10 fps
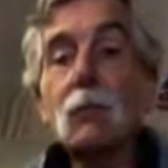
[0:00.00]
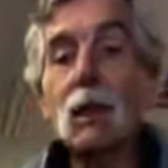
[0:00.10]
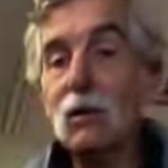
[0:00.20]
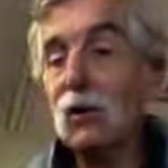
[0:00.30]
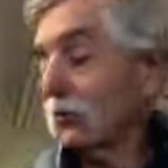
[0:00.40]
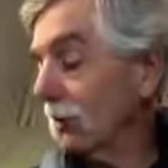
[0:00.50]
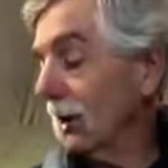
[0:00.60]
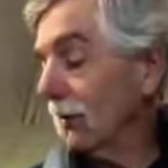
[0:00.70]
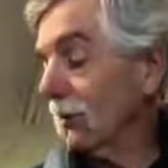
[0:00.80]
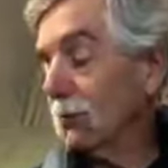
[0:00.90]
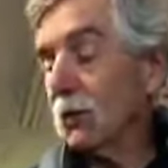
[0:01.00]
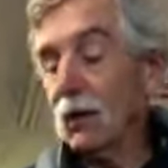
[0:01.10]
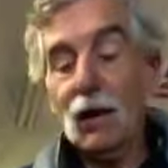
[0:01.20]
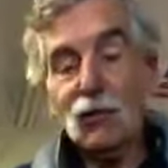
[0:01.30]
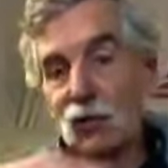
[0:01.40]
It doesn't have it
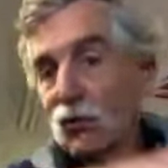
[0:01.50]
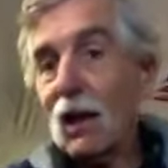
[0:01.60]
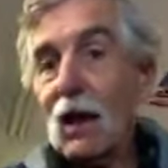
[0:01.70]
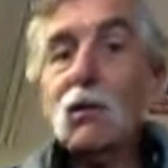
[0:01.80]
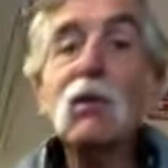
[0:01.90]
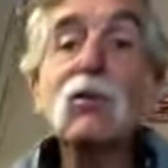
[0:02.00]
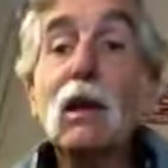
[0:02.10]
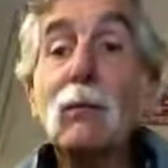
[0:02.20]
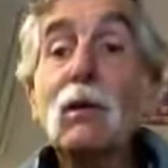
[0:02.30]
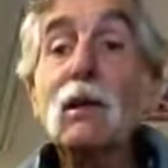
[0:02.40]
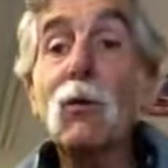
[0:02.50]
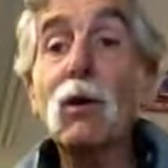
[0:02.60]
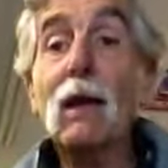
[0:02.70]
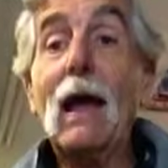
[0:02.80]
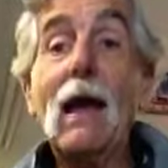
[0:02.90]
has exactly the same
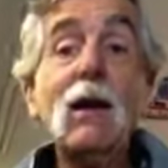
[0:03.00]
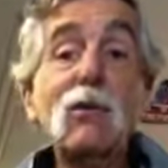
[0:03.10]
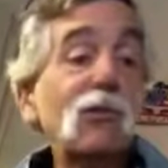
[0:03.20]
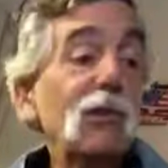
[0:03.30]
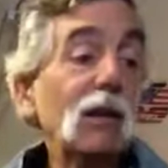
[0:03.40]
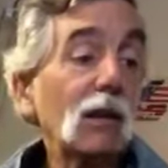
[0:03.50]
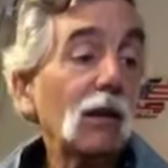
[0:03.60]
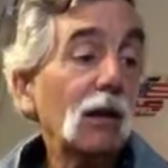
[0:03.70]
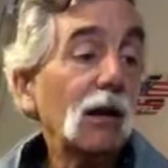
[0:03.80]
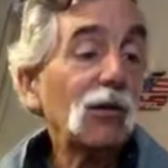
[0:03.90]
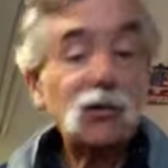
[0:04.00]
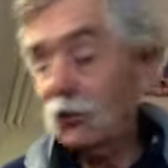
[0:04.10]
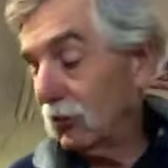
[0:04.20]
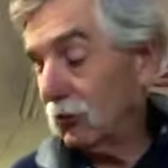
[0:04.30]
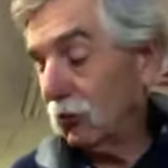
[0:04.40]
keywork as the
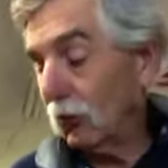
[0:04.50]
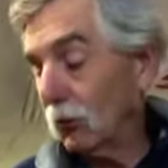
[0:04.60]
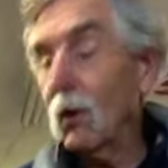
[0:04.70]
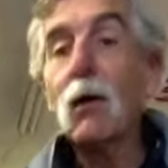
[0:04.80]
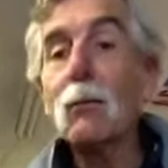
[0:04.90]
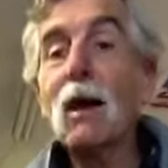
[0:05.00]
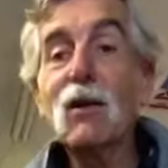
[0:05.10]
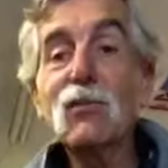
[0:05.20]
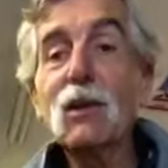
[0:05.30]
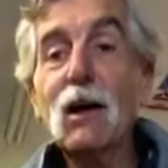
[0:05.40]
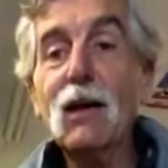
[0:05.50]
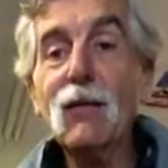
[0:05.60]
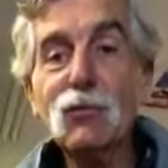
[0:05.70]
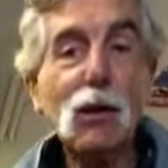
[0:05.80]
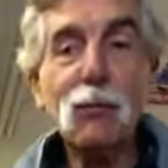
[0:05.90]
62 minus the high
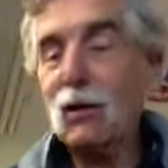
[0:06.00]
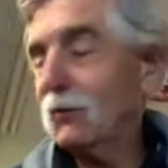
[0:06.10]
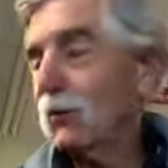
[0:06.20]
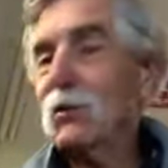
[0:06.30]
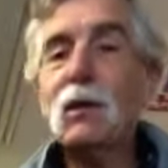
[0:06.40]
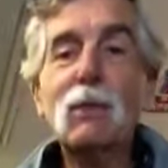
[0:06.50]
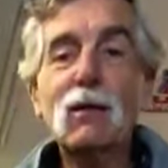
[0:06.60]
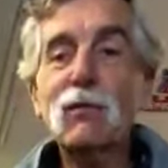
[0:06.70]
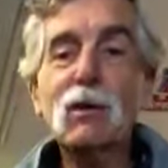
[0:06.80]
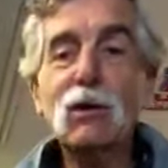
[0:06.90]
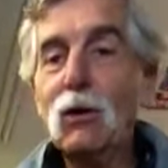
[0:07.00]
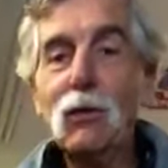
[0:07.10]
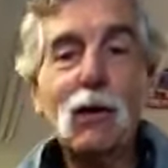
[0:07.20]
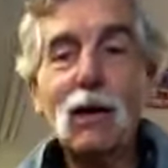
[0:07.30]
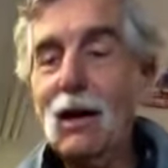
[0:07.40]
F sharp. And if you've seen my
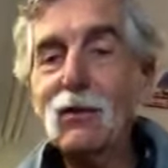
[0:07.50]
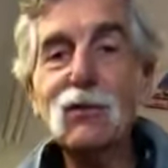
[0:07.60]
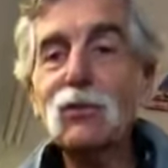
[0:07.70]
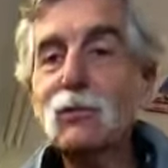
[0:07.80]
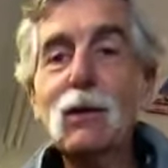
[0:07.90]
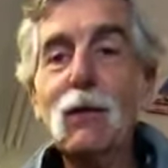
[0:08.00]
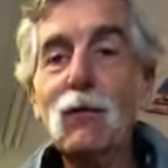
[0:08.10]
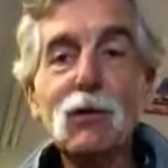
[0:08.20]
video, I just, the